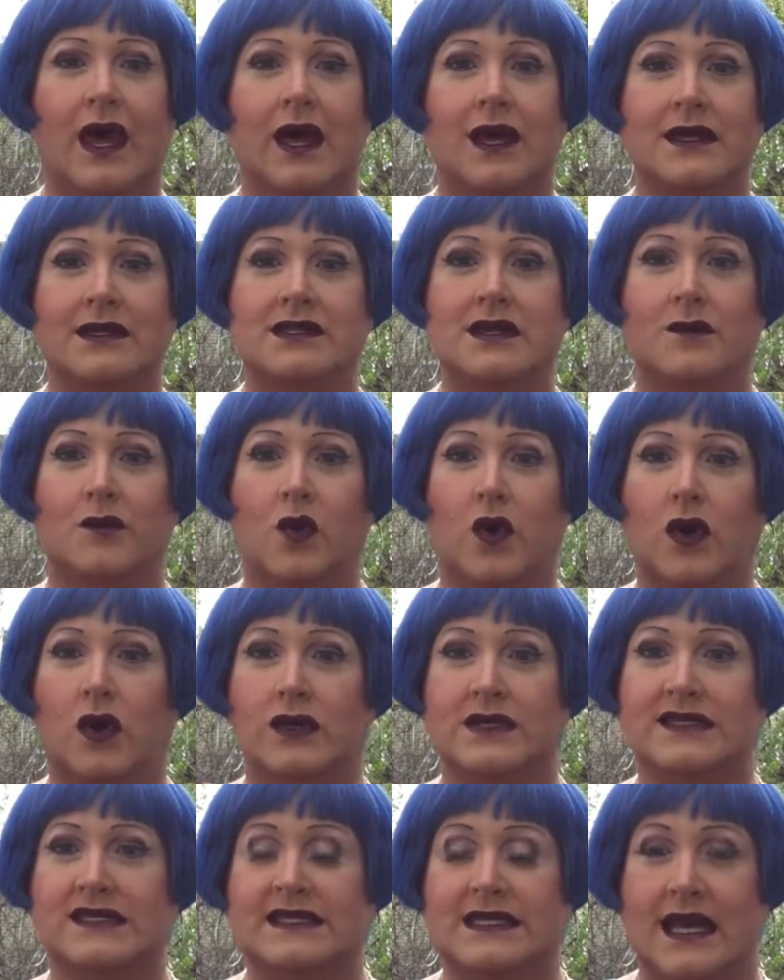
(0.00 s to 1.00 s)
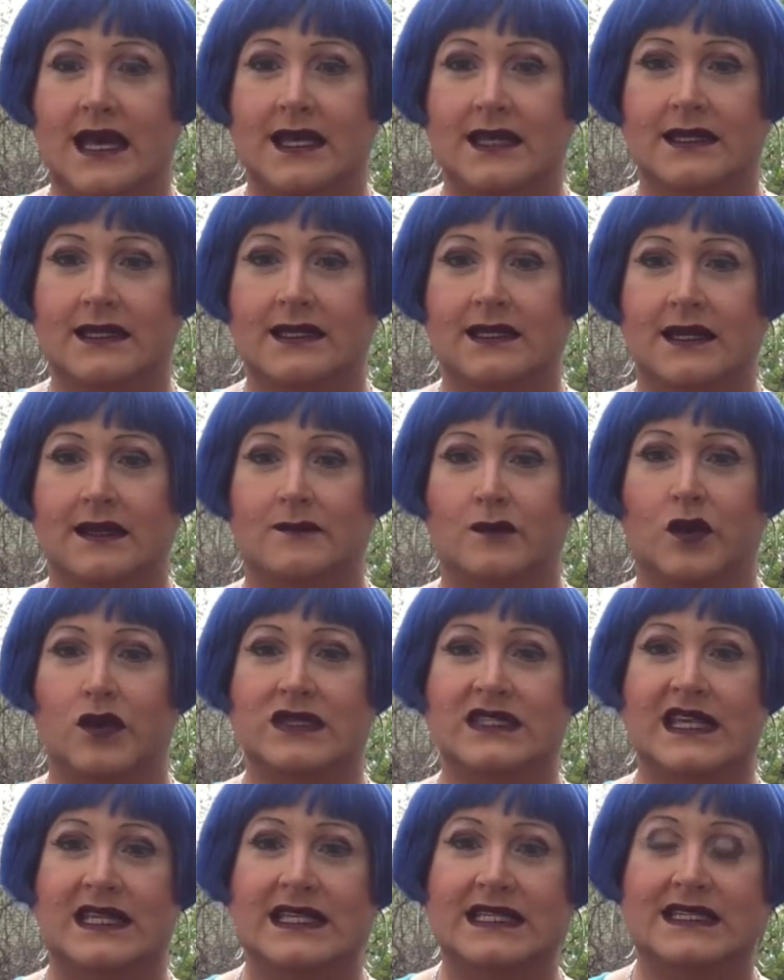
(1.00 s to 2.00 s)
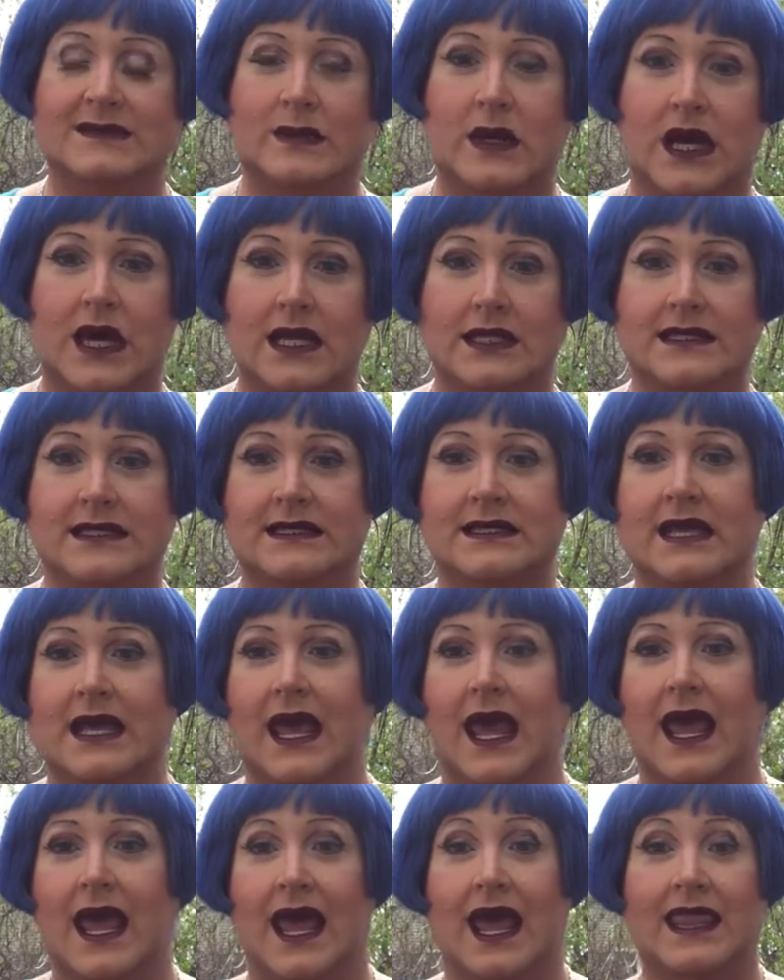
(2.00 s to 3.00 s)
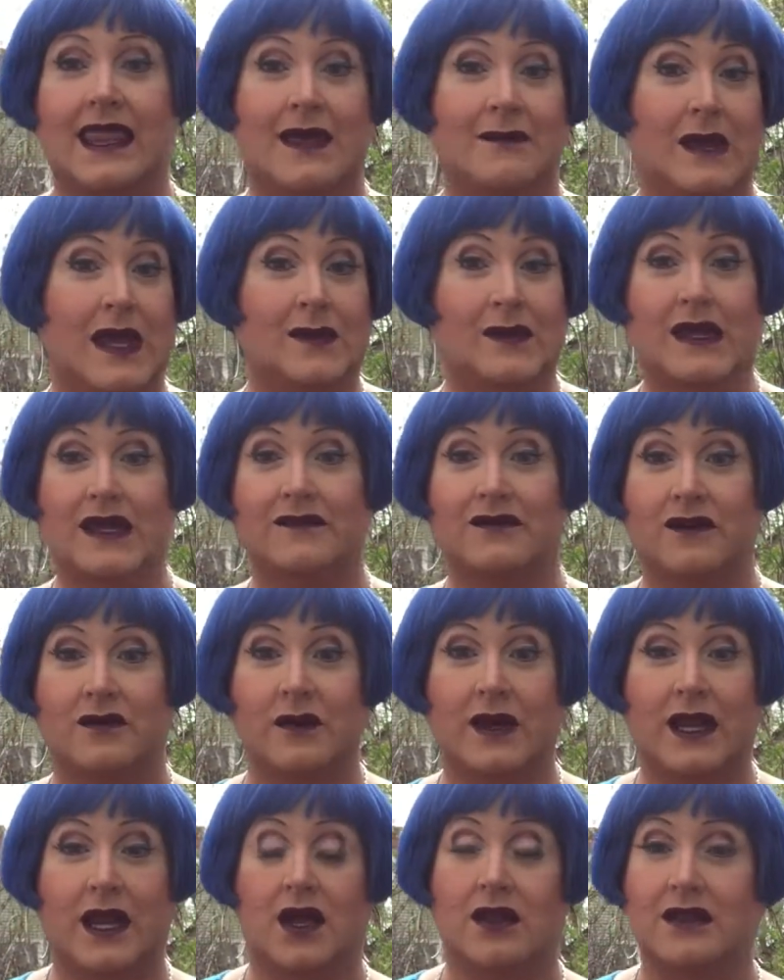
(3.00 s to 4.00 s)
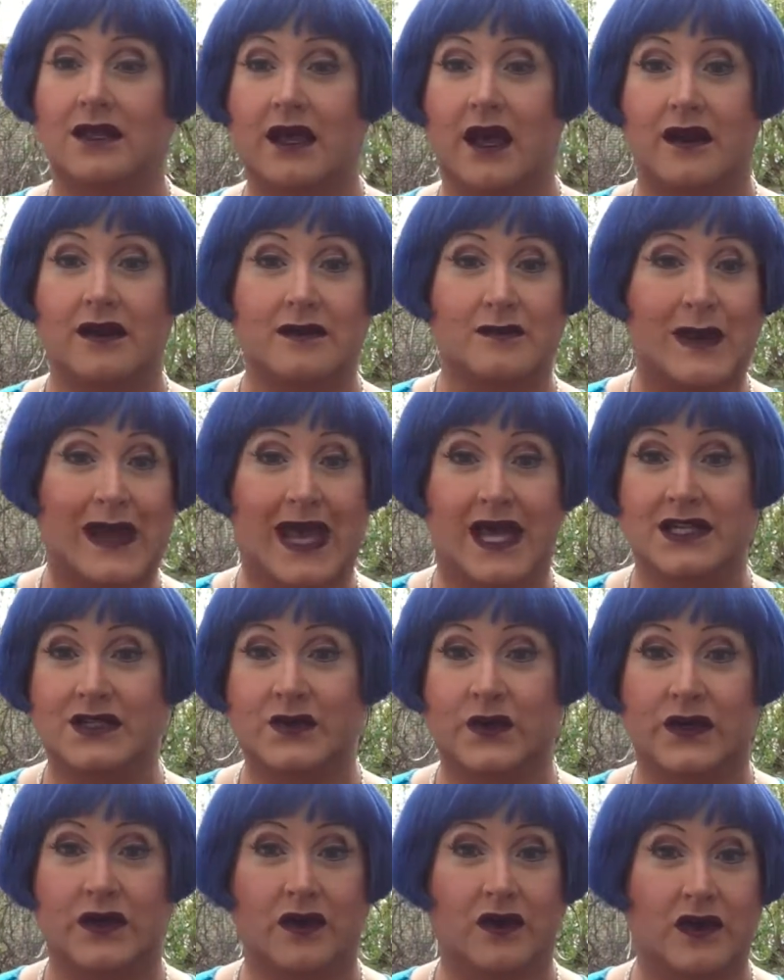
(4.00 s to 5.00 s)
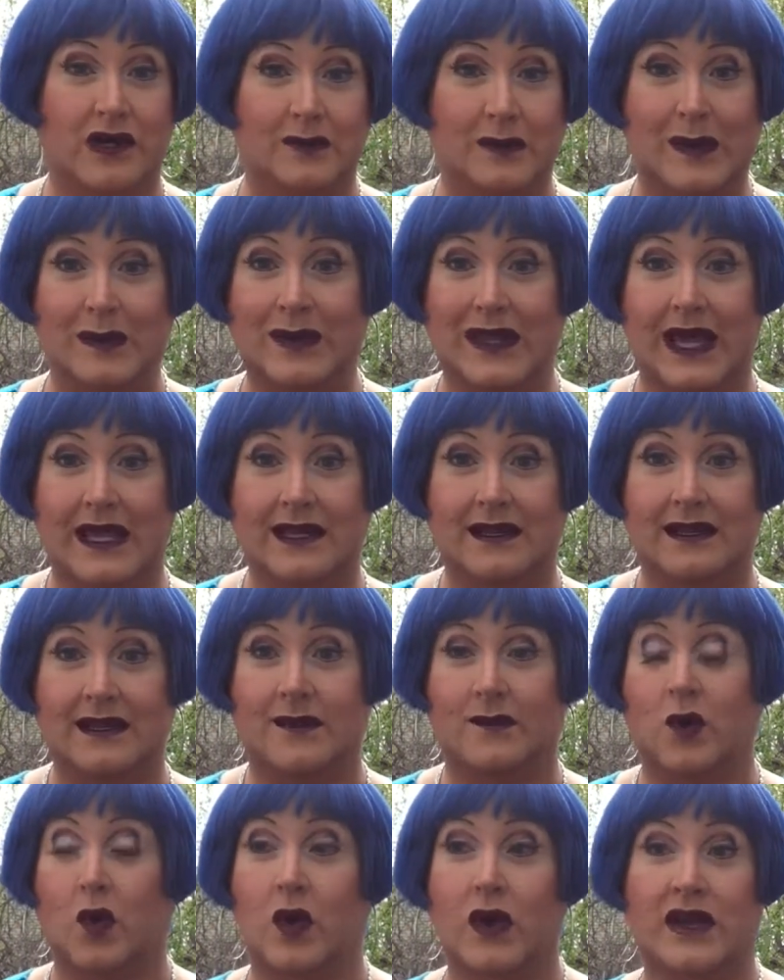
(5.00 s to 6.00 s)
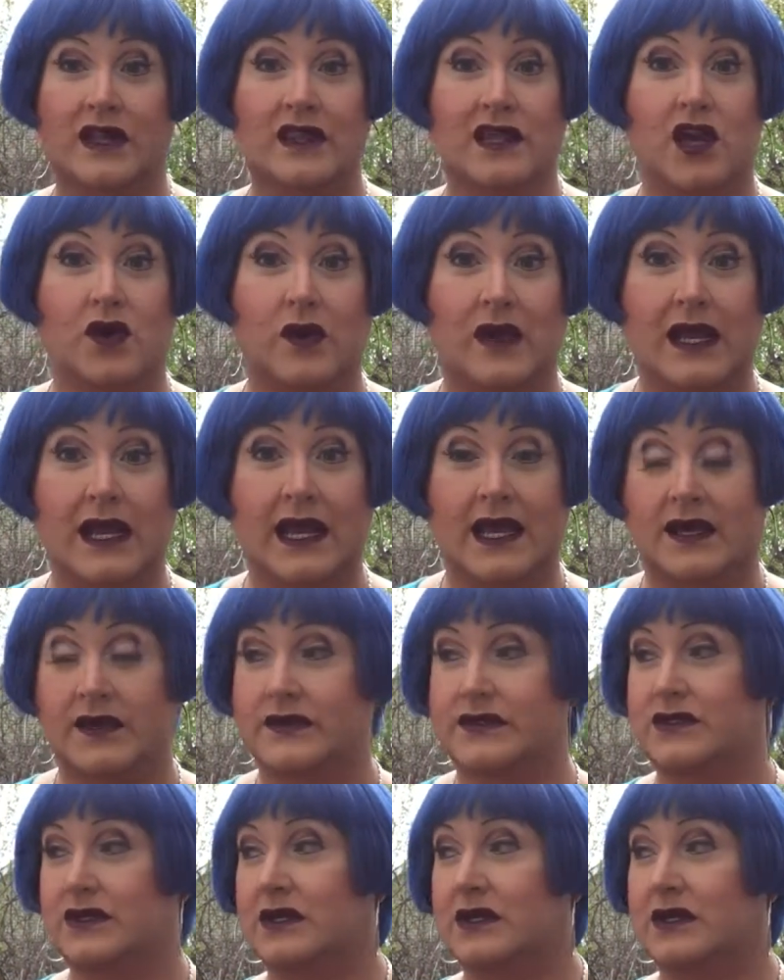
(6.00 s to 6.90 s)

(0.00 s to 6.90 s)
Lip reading: to more sunny spots, and then maybe even right on the garden patch where you're going to be planting them, or in the greenhouse.